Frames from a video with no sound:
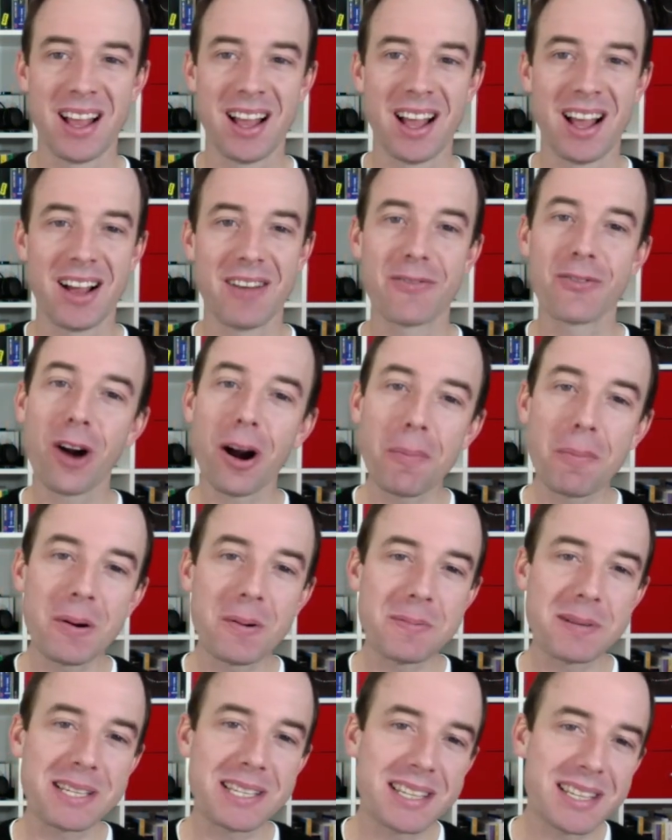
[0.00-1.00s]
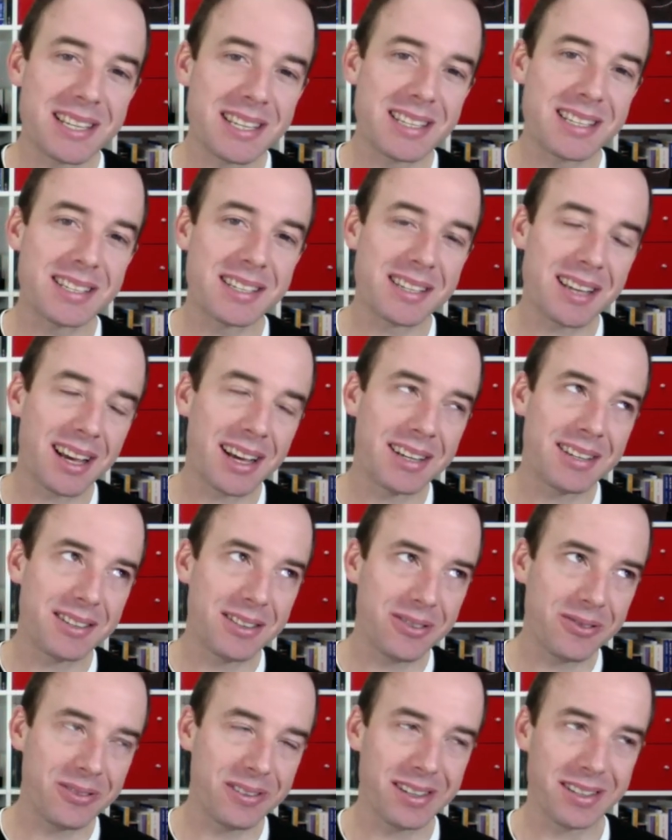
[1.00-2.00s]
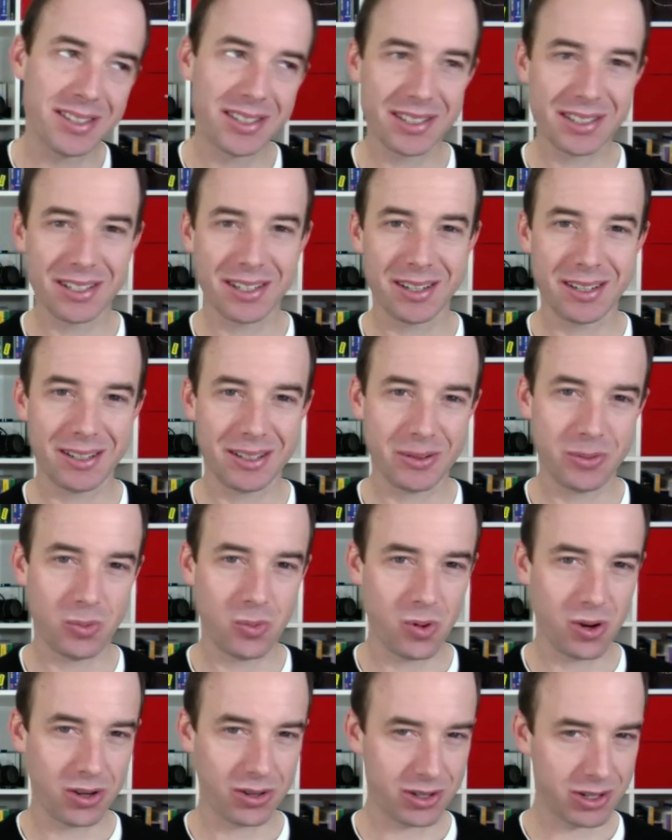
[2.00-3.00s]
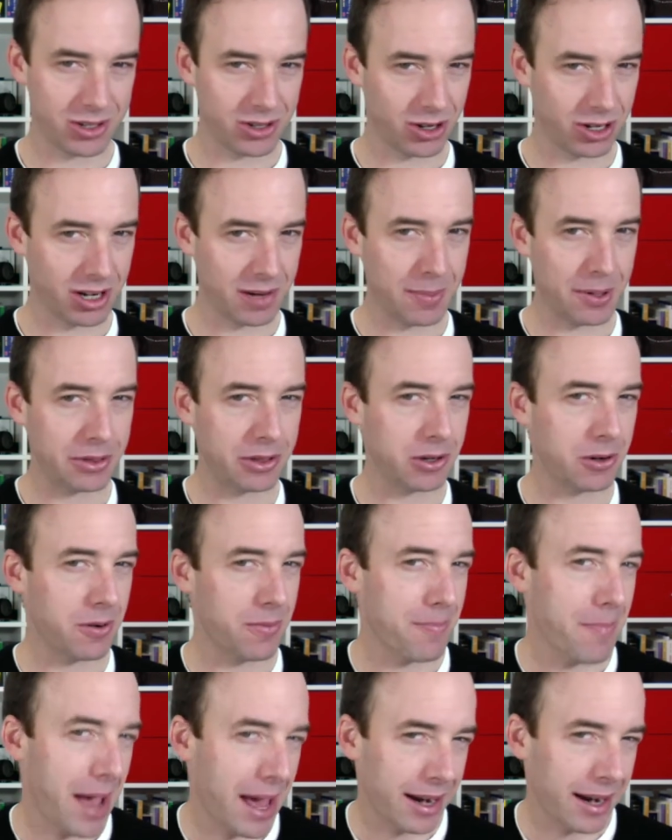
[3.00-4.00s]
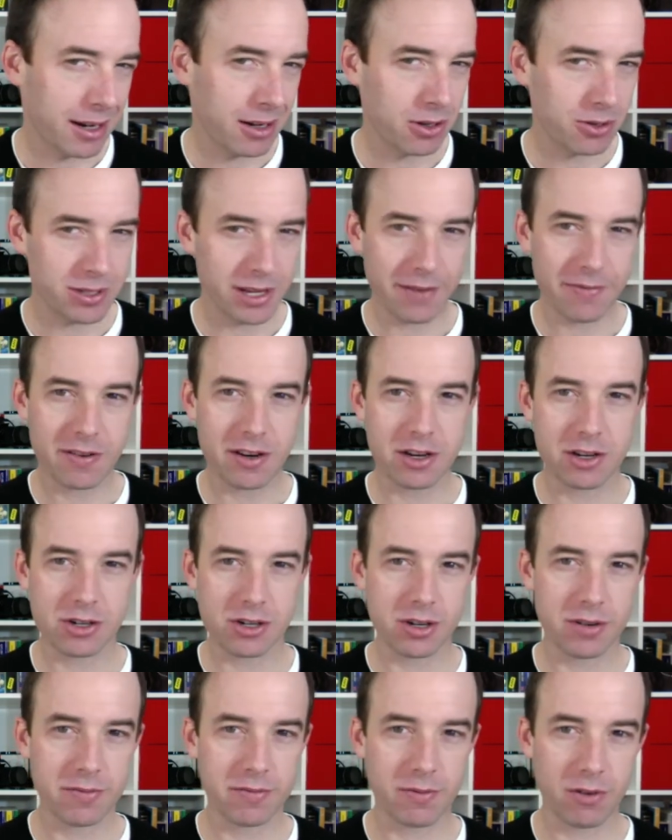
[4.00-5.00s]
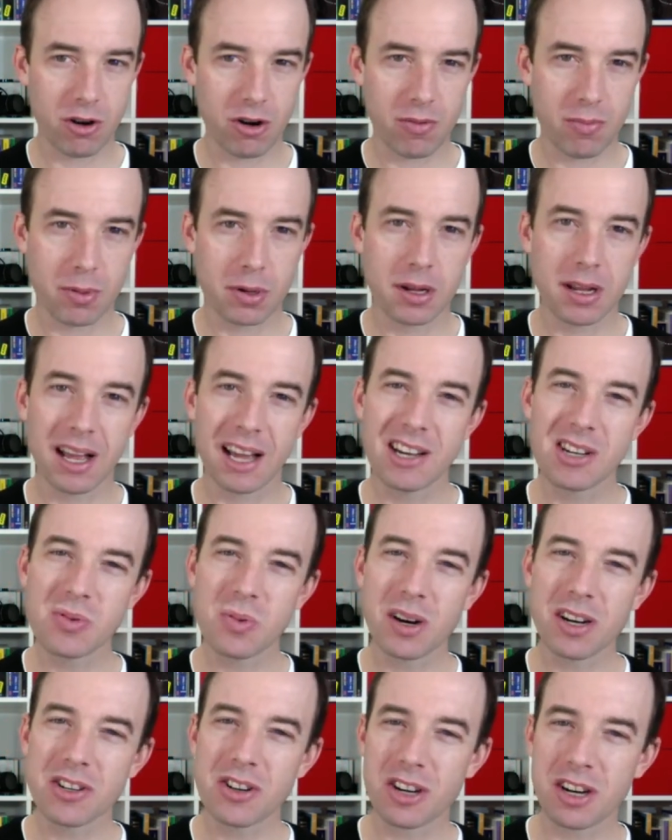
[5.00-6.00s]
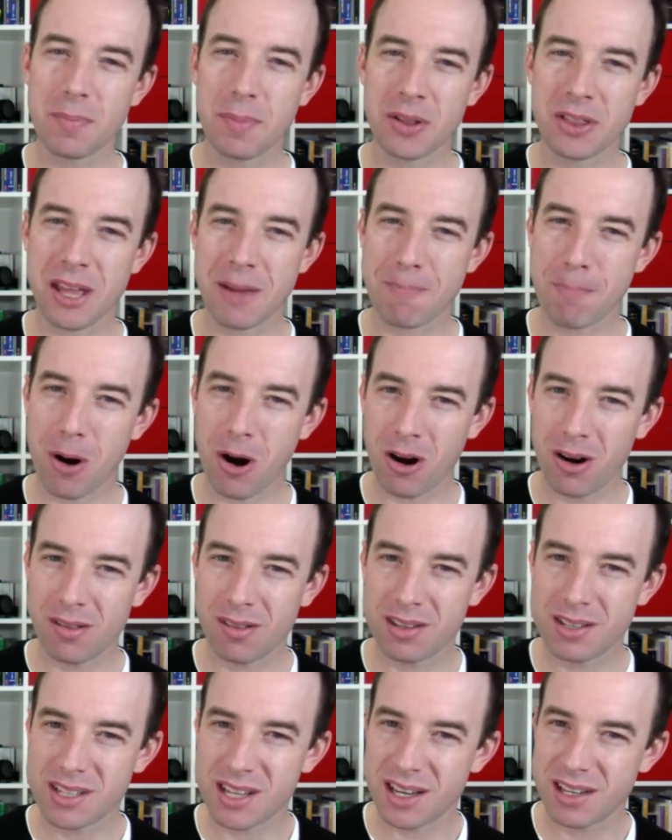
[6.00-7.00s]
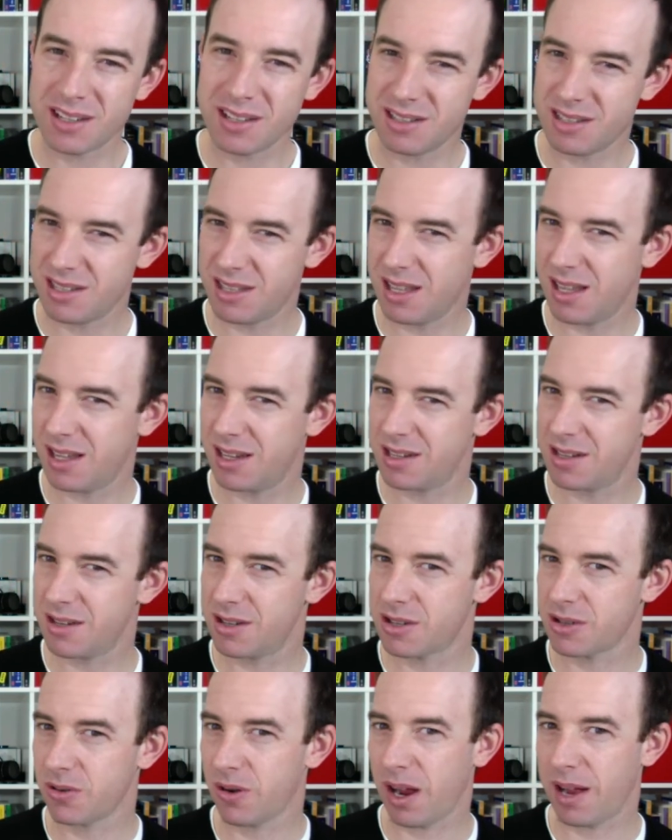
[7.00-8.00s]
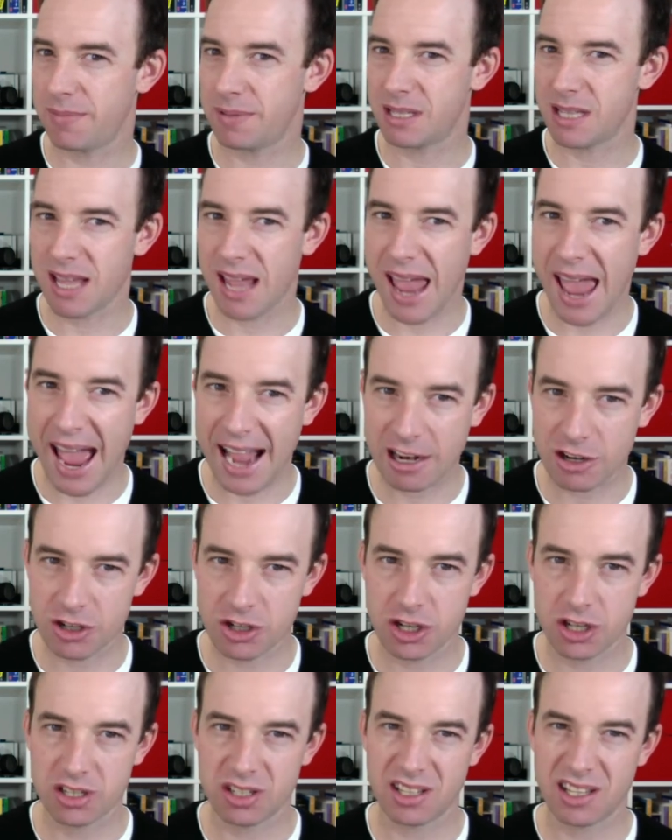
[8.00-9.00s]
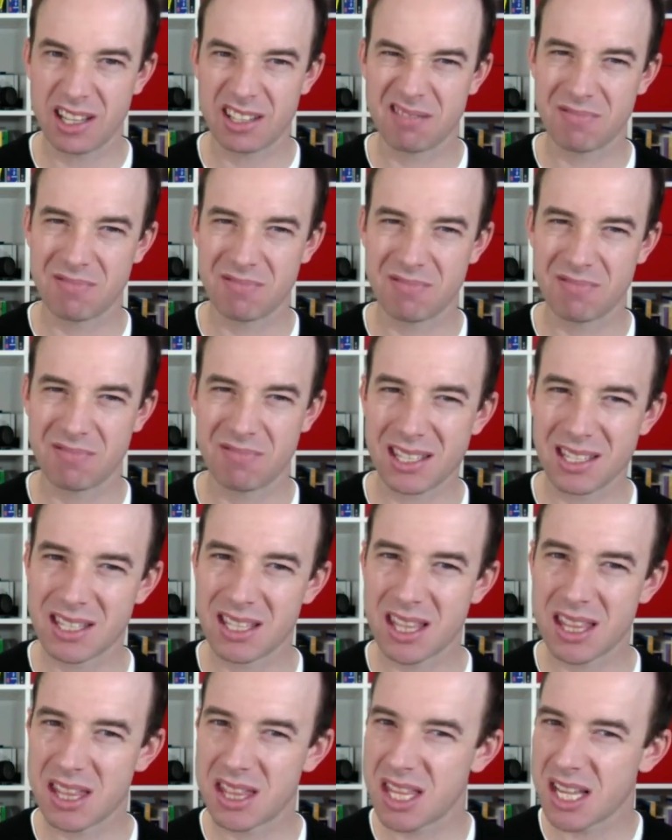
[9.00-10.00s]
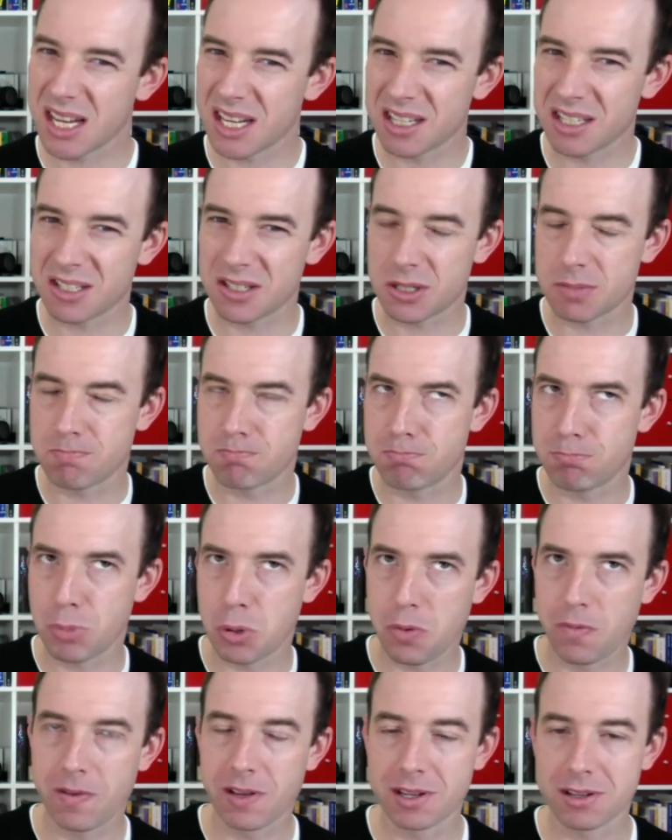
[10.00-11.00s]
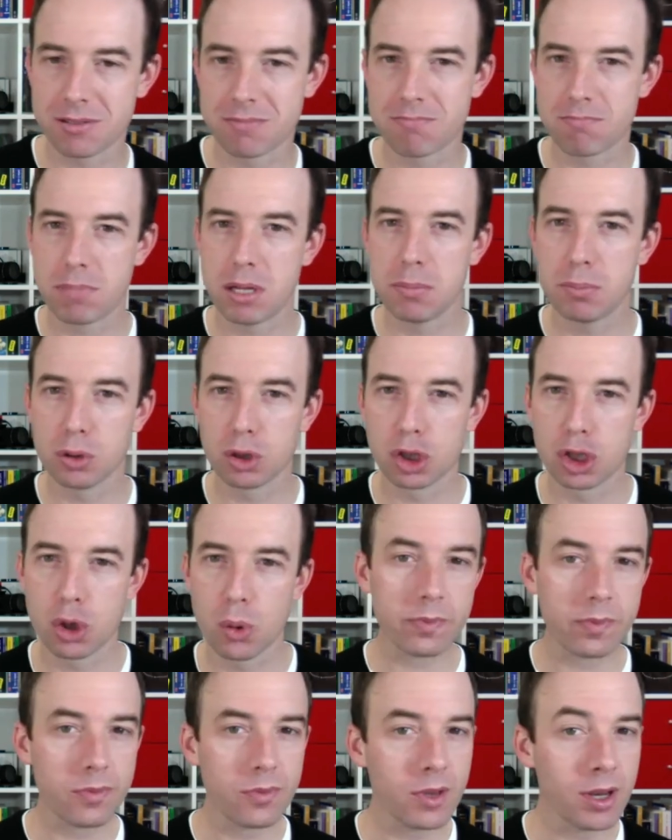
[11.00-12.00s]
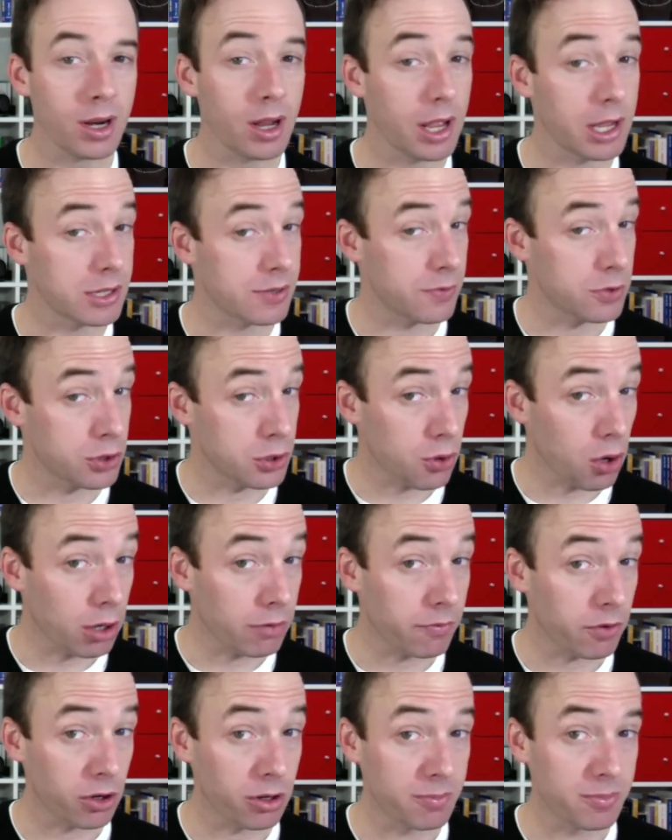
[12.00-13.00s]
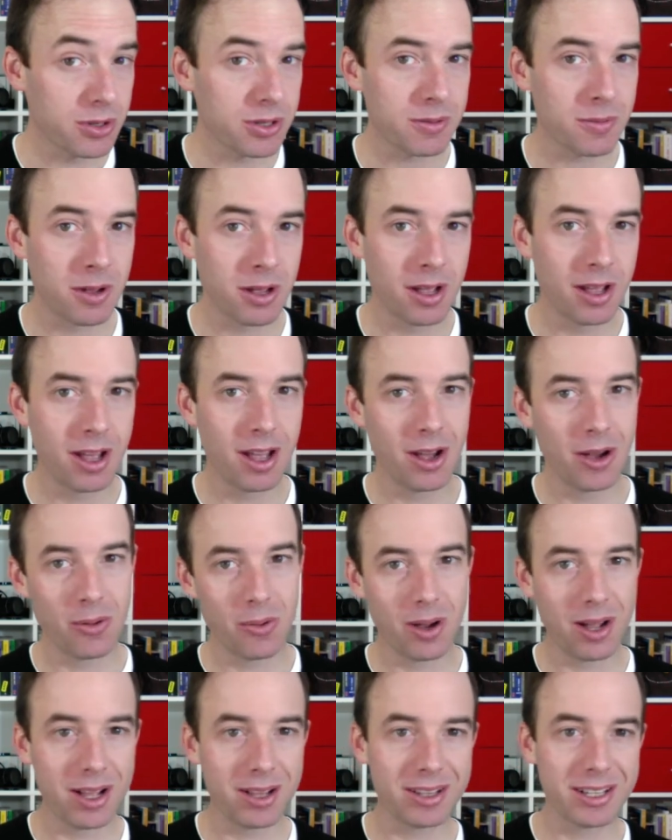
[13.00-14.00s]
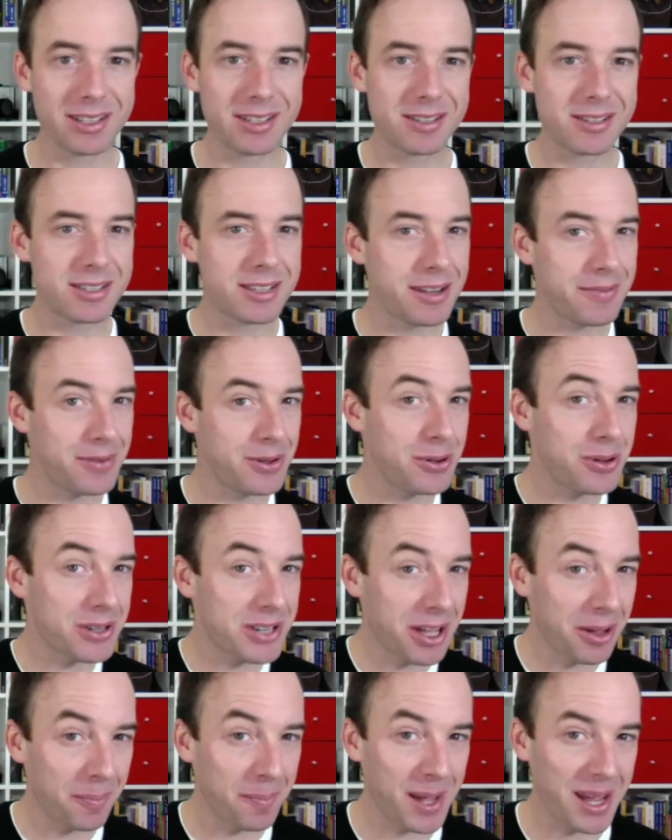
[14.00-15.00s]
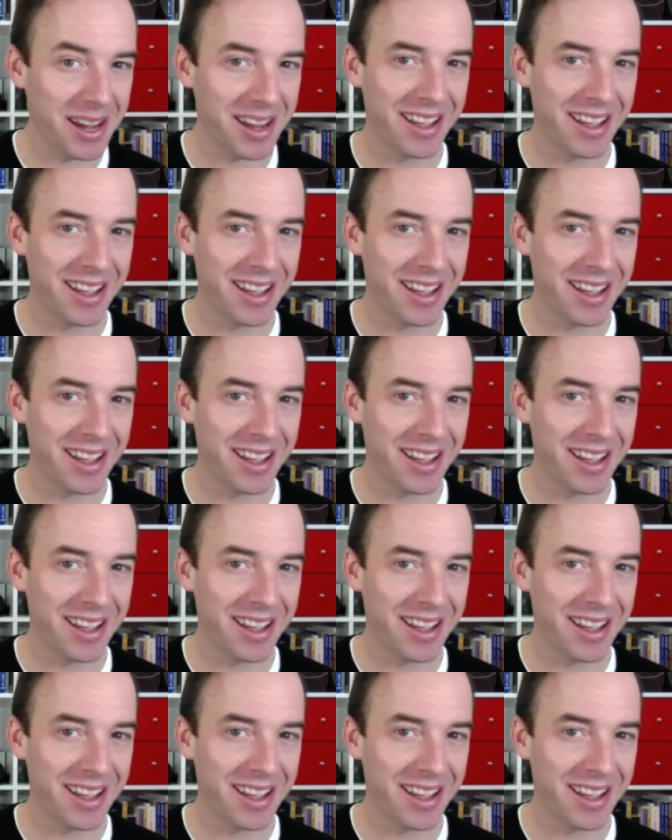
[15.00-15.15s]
For our purposes, I don't necessarily want to talk about the grammatical definition of verb. I just want to talk about that part of the sentence that describes the action, that gets things moving and people doing. As for strong verbs, well, let's see if you can tell me.